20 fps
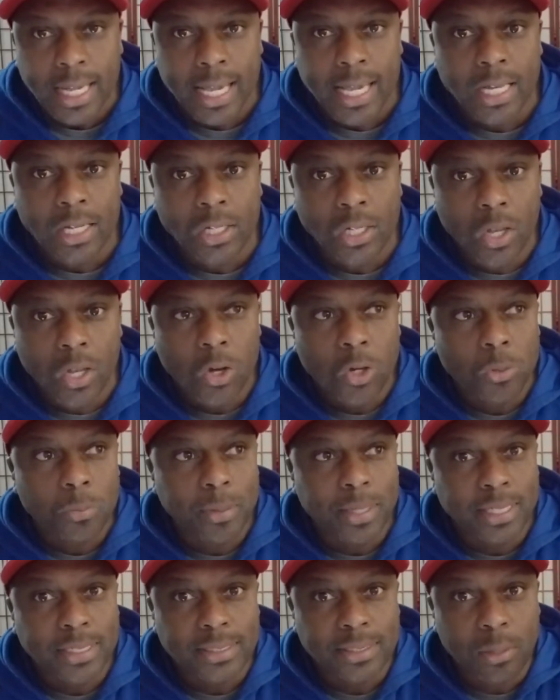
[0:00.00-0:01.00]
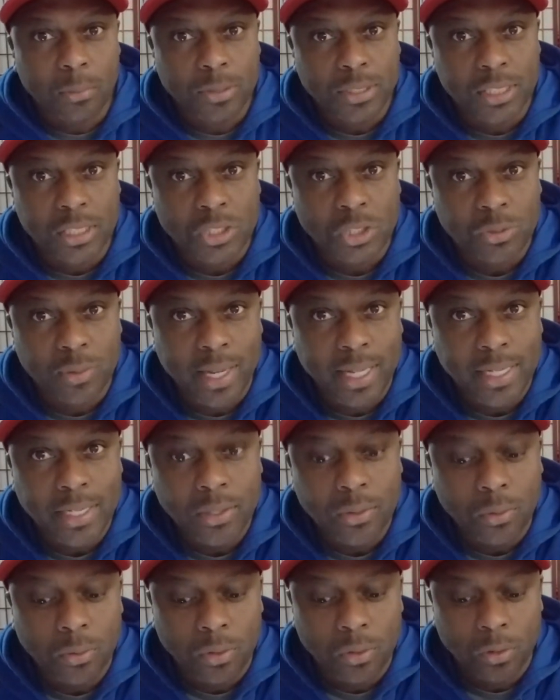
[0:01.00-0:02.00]
in Long Beach, there was a training
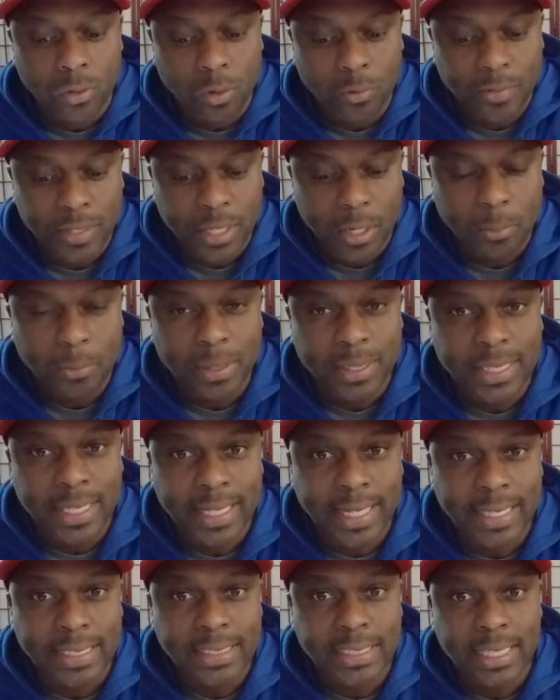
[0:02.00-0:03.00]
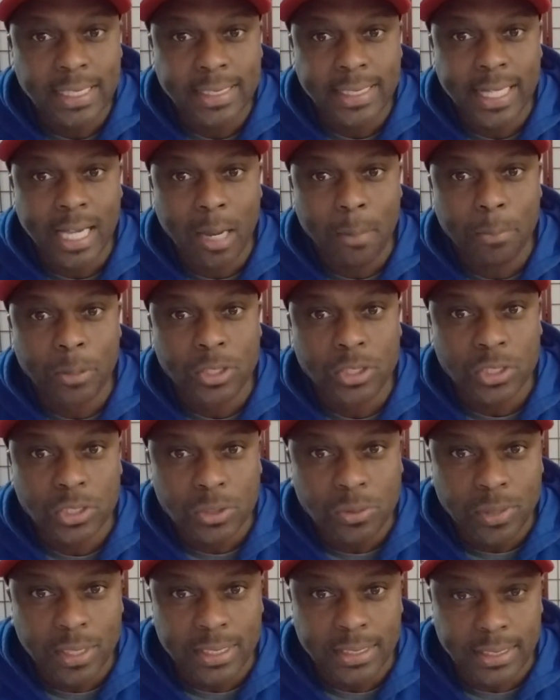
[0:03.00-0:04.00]
going on over there, but then they took the
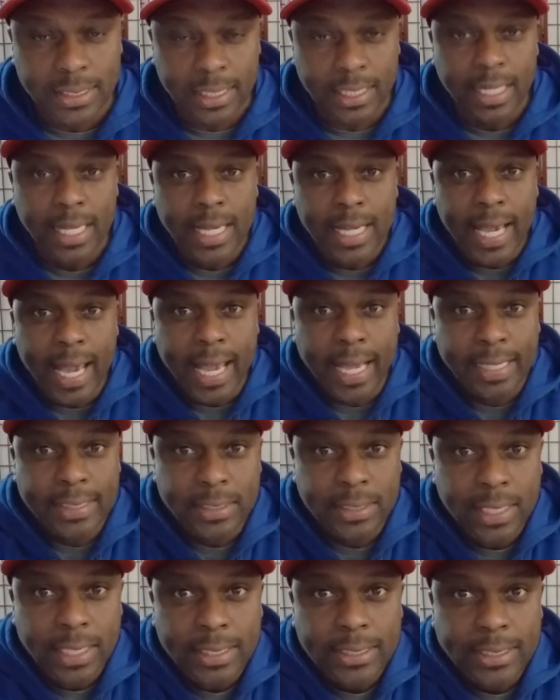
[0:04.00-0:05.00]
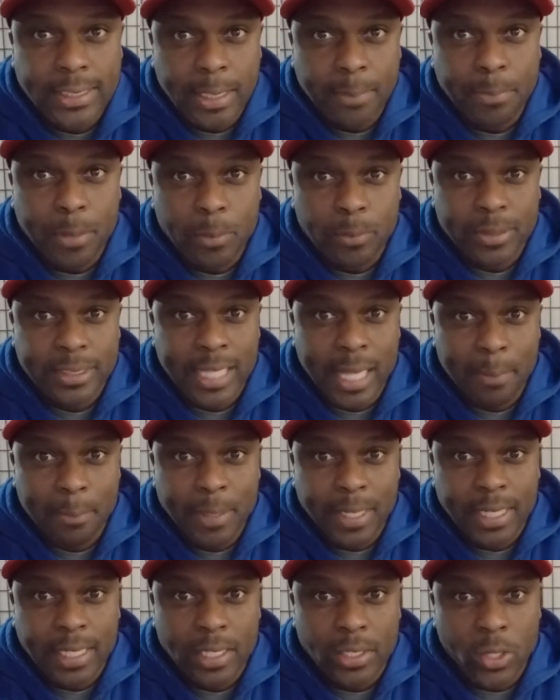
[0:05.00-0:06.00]
opportunity, as something was
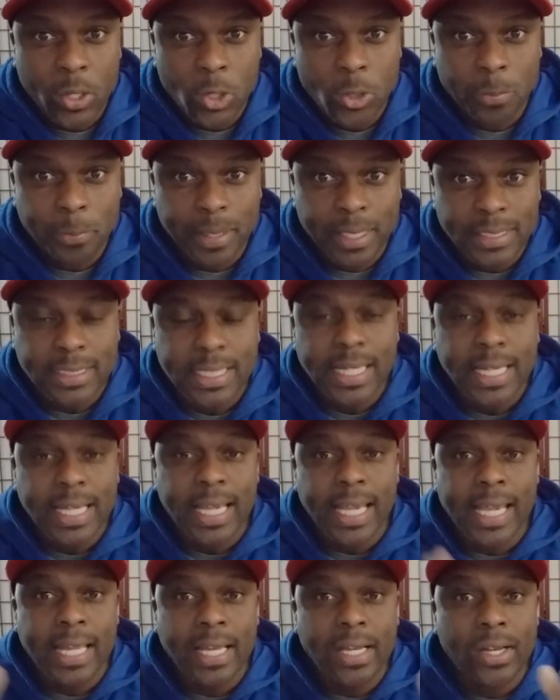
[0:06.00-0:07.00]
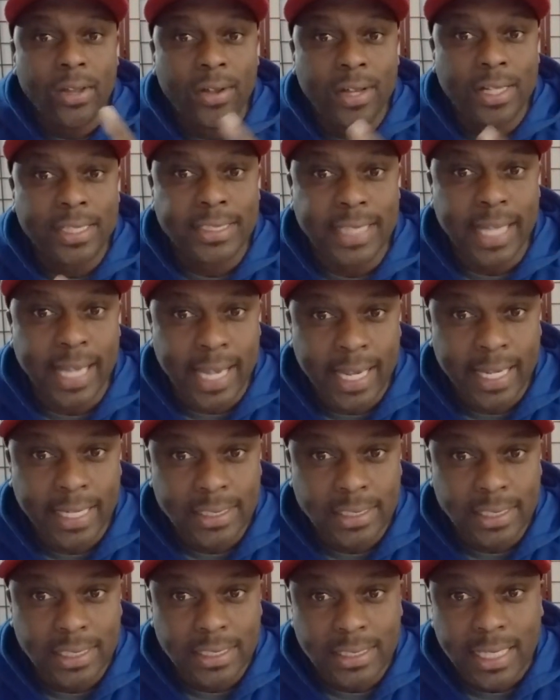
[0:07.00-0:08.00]
happening in Long Beach, in Los
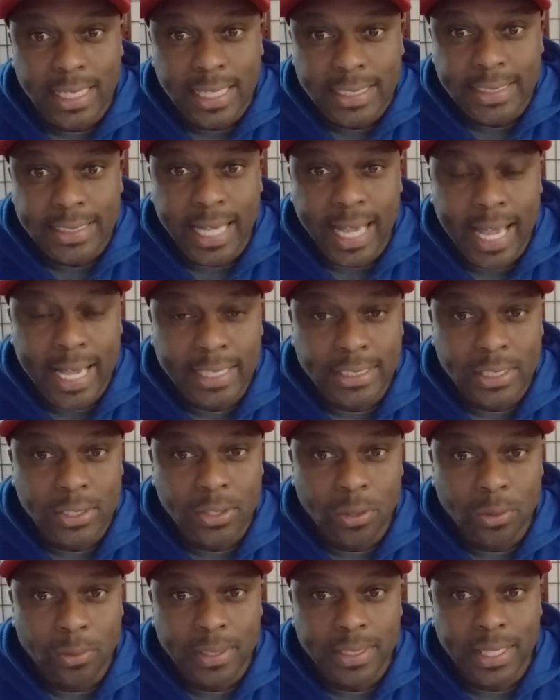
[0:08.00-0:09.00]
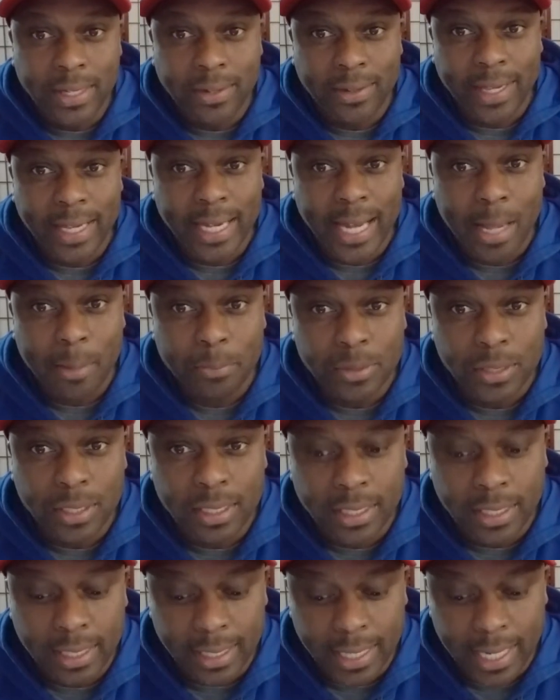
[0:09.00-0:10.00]
Angeles, to actually go in there
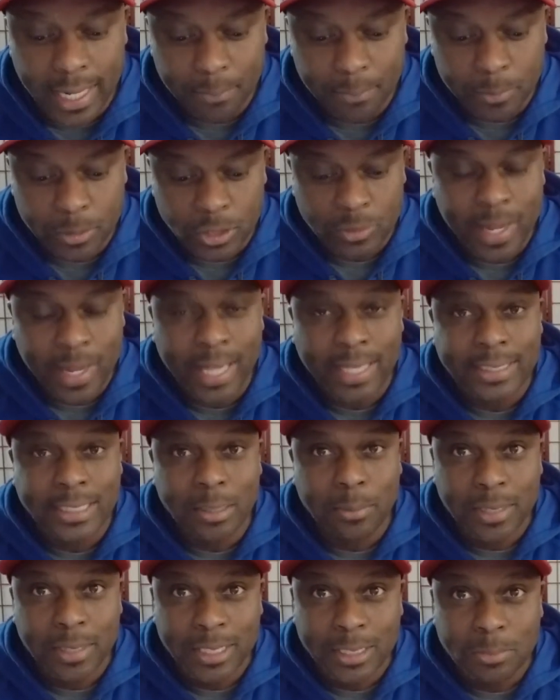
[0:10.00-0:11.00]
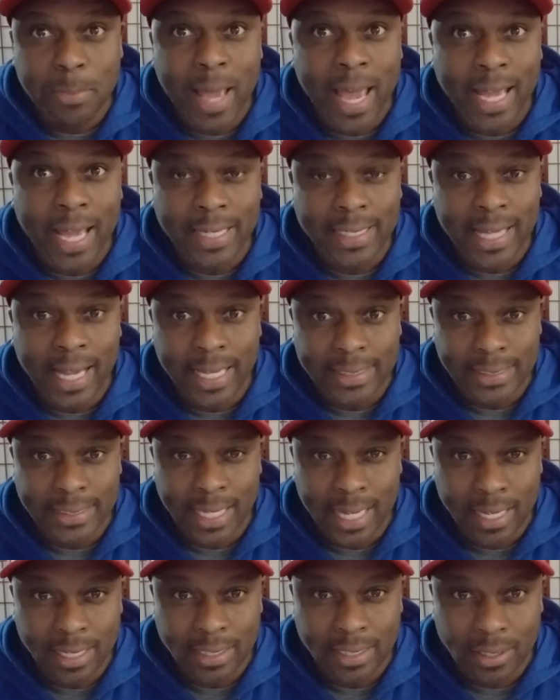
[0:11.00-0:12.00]
and abstract some of these bad guys
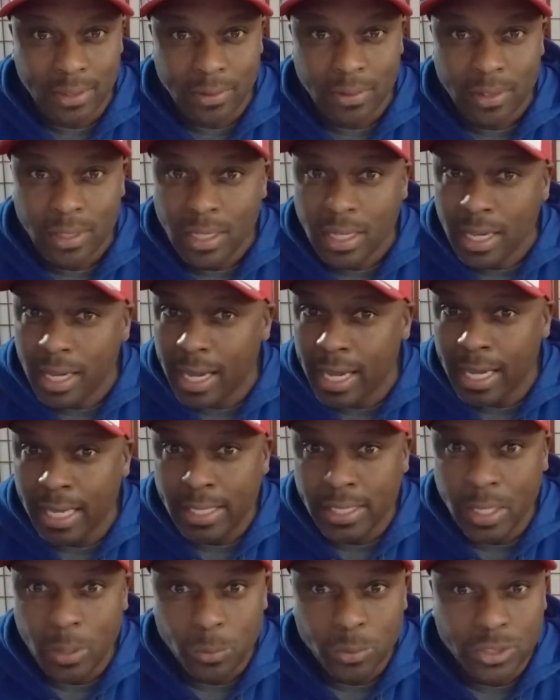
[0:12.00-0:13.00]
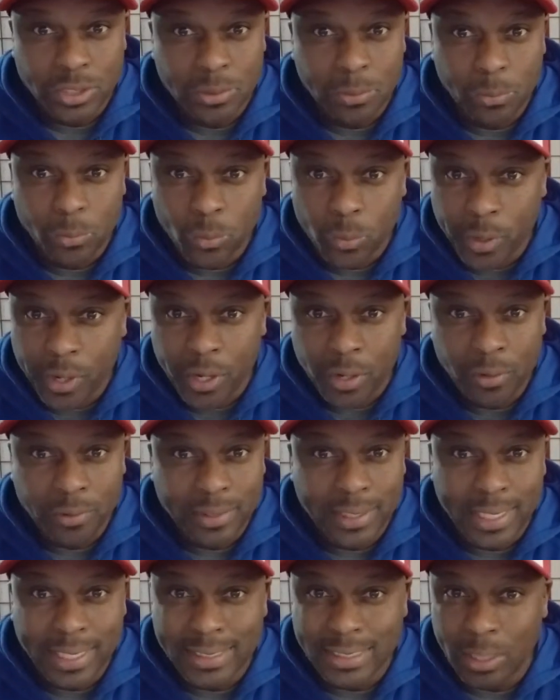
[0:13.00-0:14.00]
out of there. And there was some weird
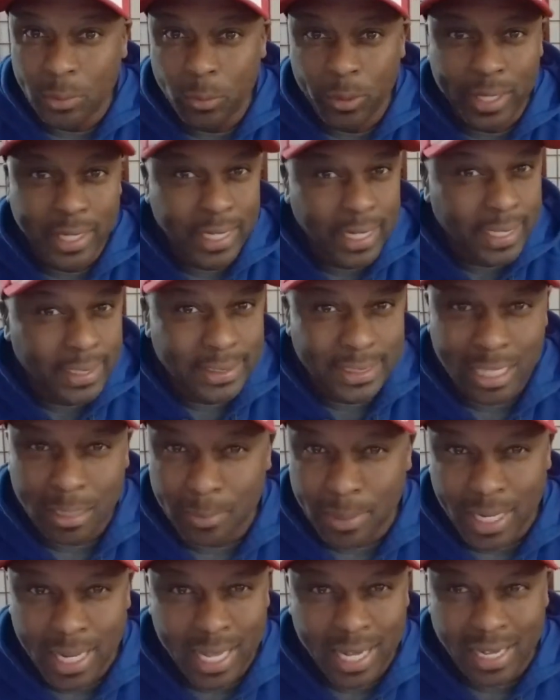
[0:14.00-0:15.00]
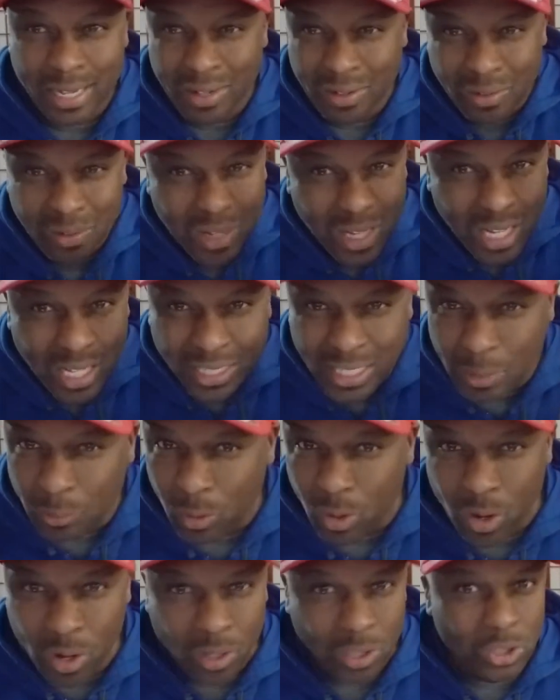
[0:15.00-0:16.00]
things. There were kids coming out of there. They were
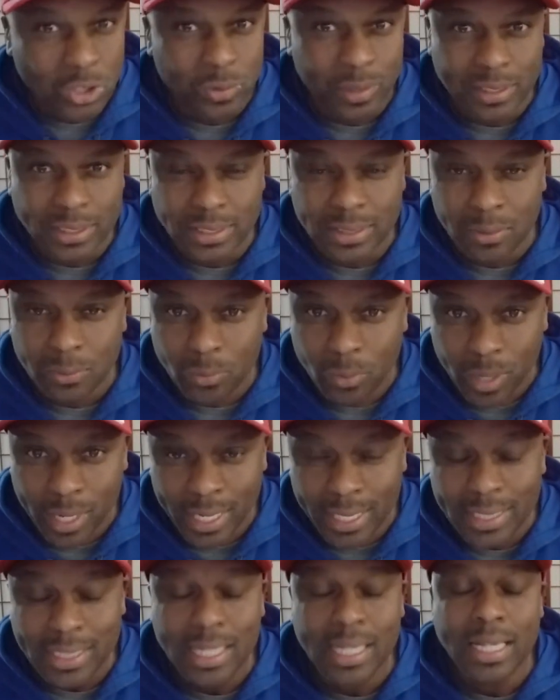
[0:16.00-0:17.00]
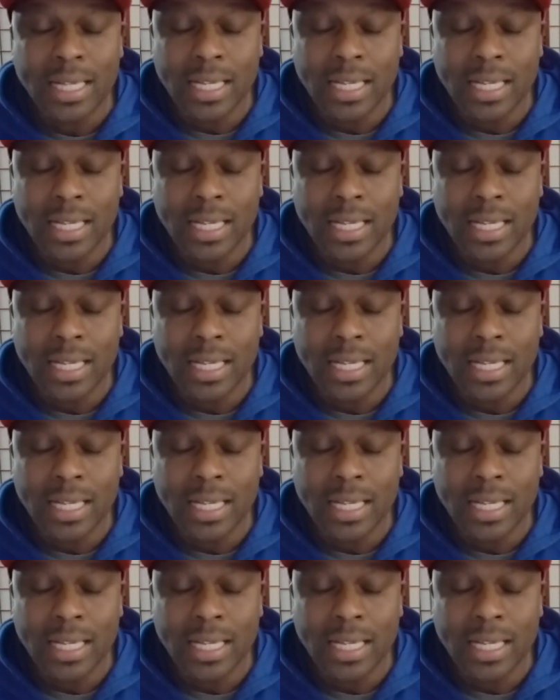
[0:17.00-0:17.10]
all dressed in white.